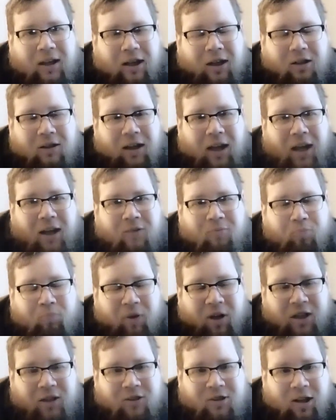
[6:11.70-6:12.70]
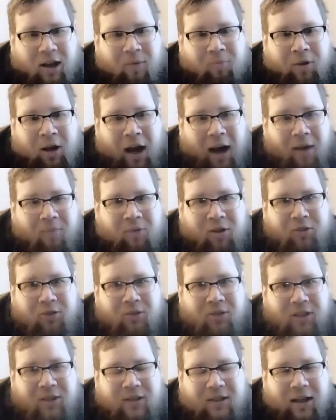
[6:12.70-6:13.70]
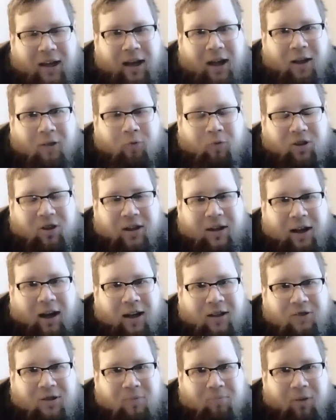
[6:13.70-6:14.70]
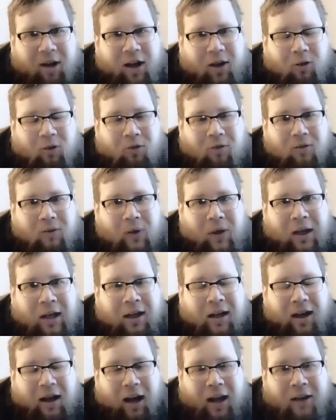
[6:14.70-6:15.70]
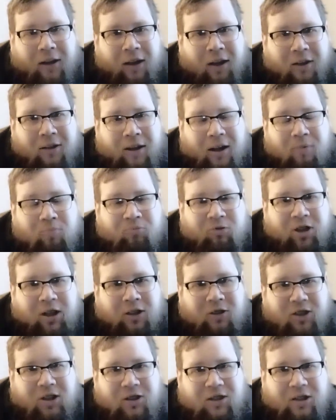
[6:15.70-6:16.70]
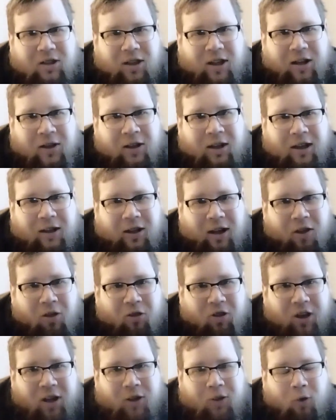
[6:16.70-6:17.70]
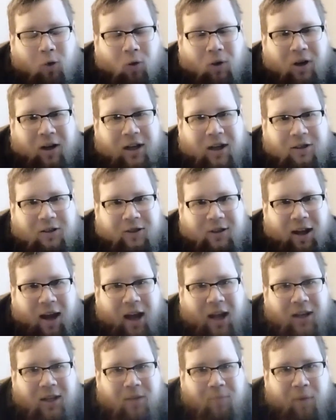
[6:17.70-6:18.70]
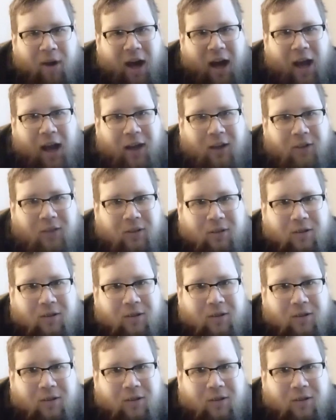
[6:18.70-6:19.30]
Okay, but at the same time, they're doing a seance with the Nazi medal, and they end up bringing Justinian and Theodora and Danny back